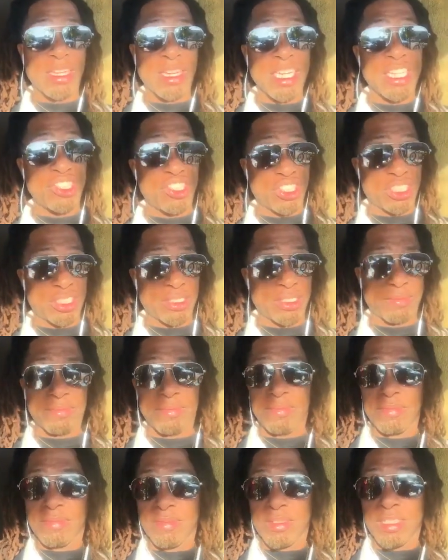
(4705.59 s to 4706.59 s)
leeches.
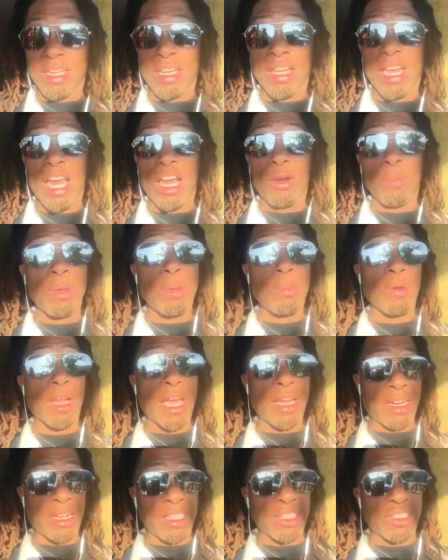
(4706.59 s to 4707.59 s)
A lot of people are
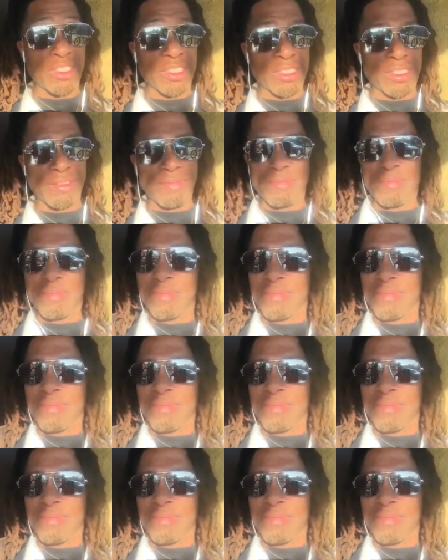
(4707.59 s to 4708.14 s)
like leeches.